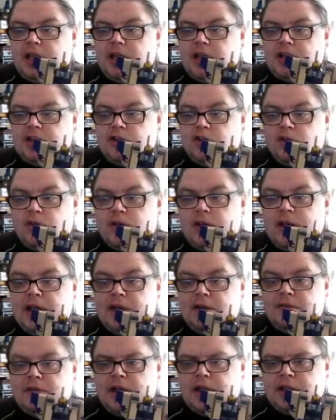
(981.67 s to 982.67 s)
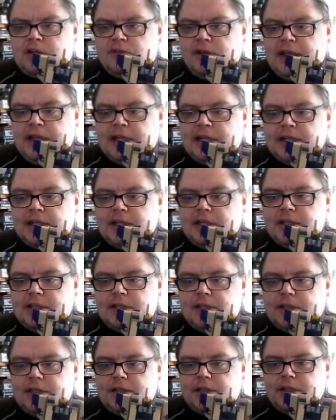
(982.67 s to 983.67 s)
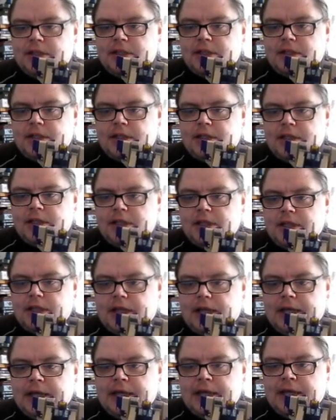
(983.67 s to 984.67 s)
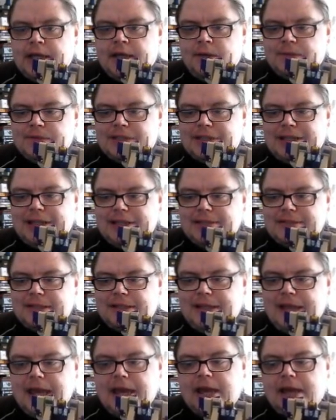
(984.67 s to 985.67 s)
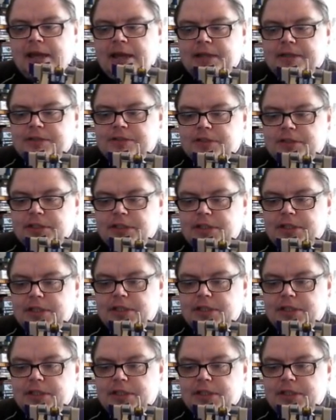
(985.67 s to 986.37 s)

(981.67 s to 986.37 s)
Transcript: and grey, green, which I'd like to get actually.